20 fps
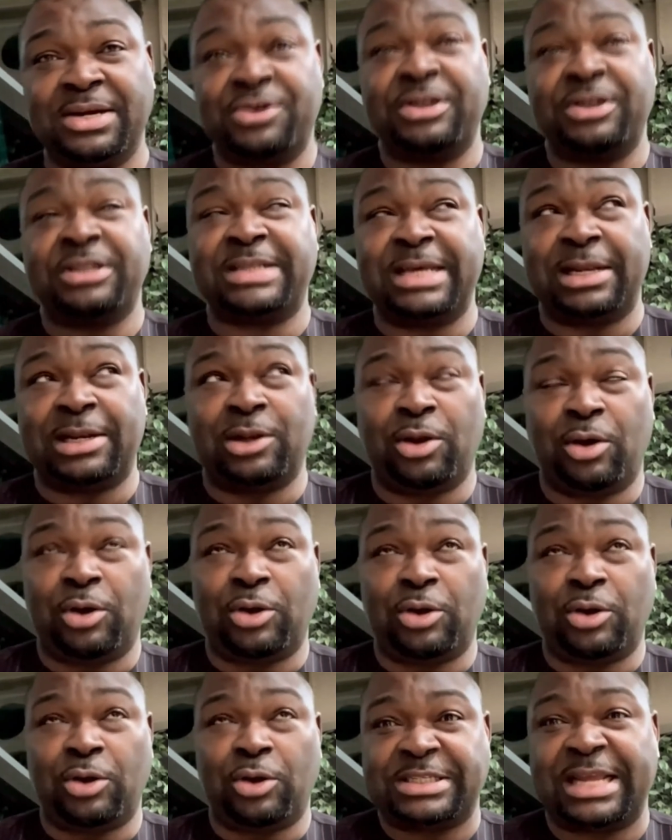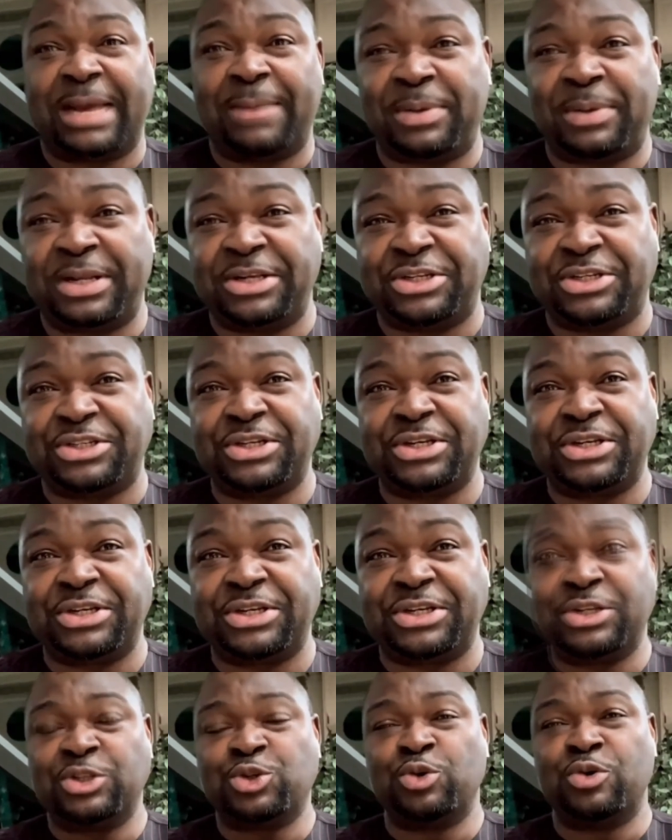created law
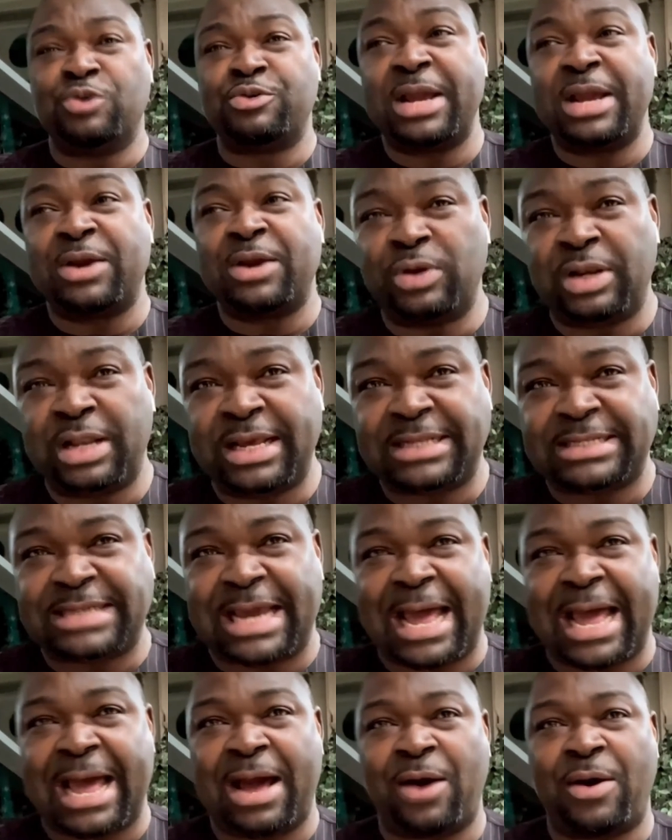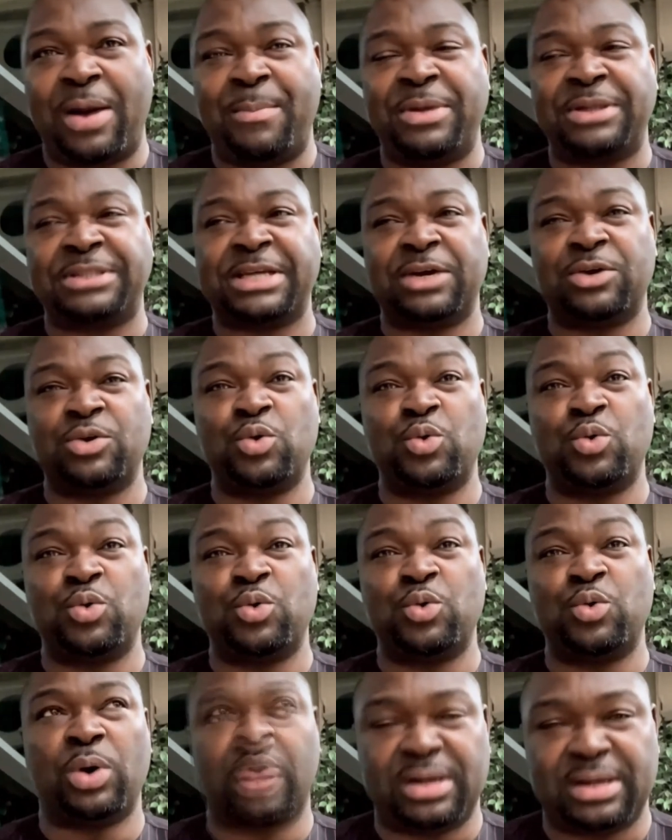to regulate how Amotekun
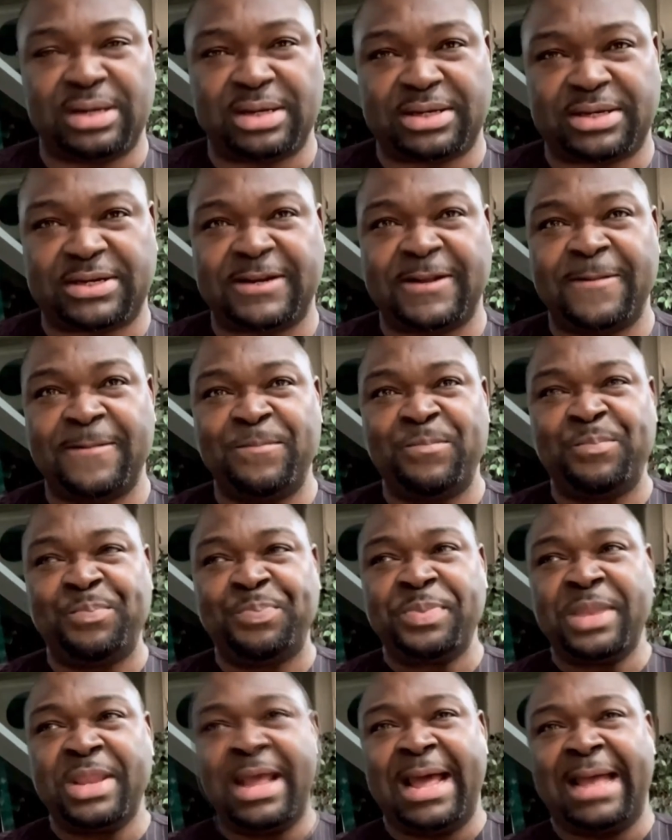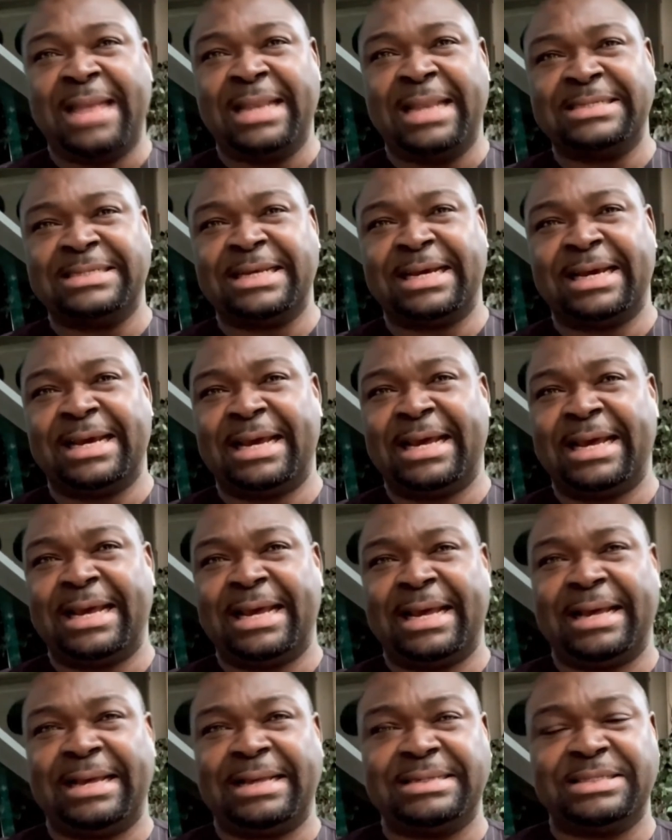will work. And
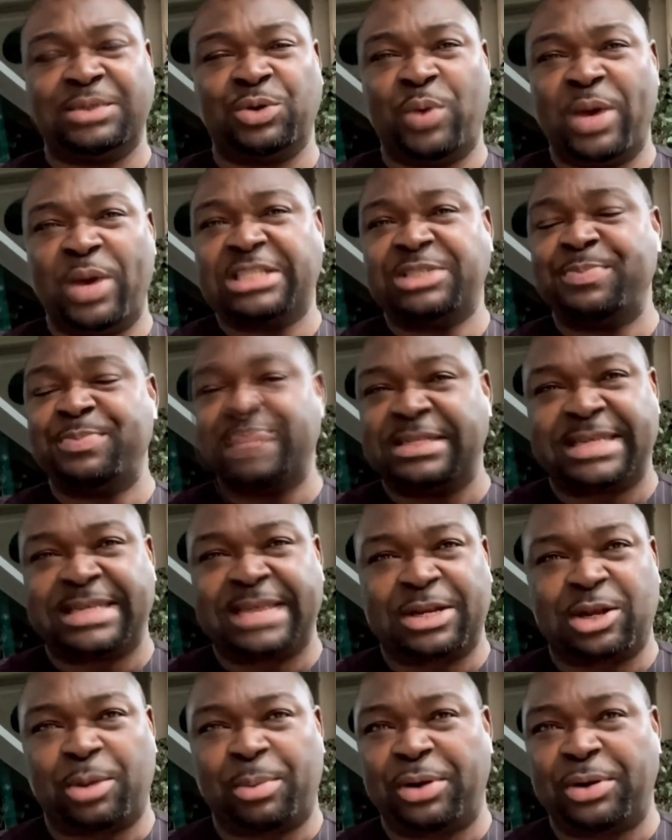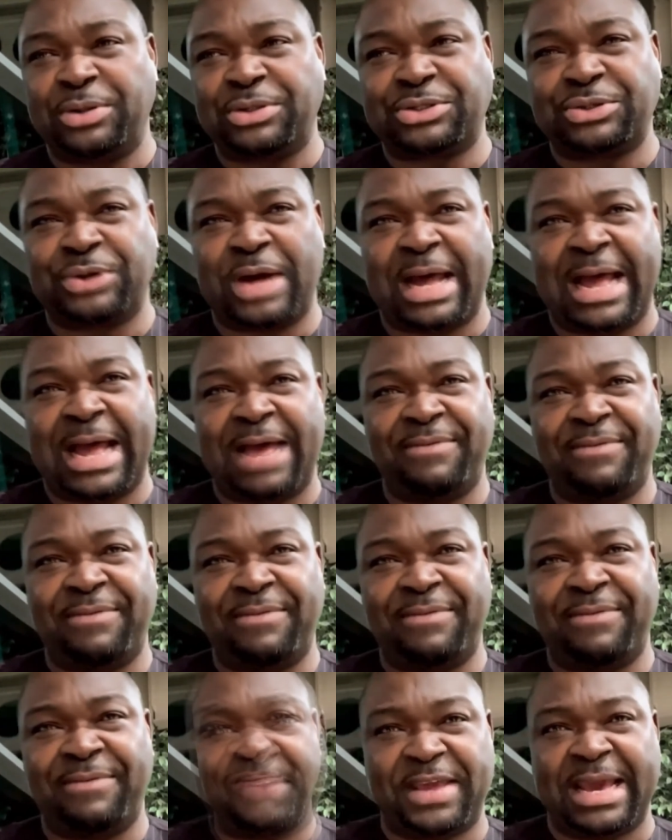the way it's been set up also, I have
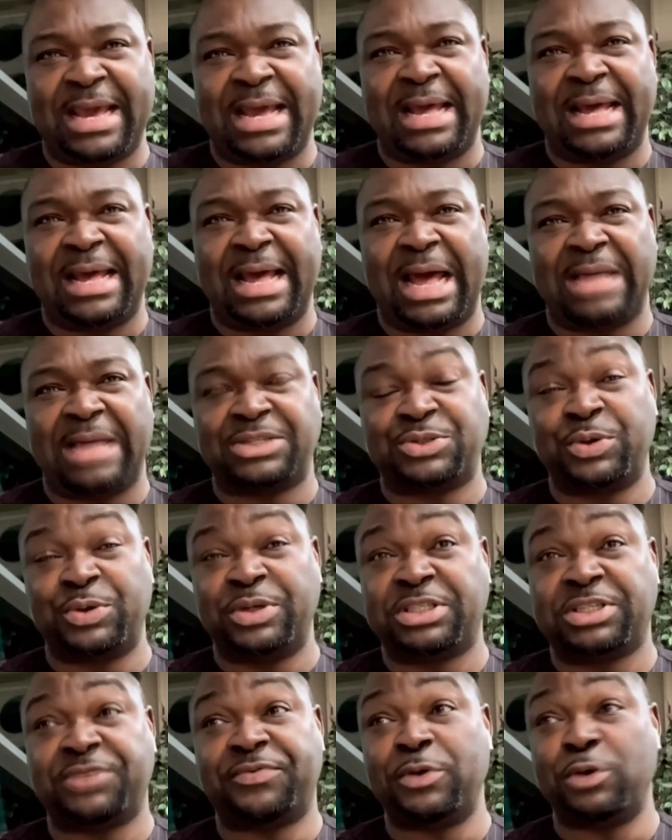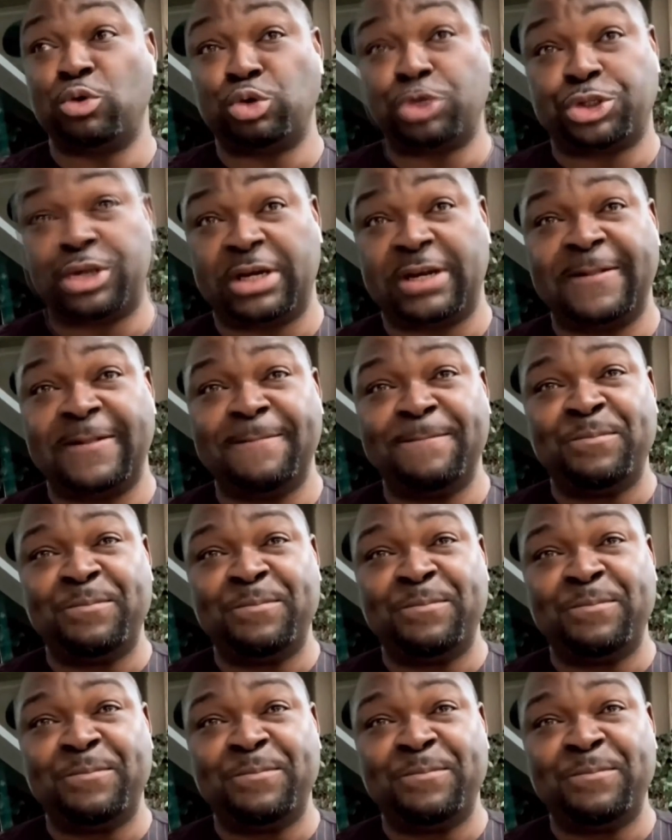a fear as to its future.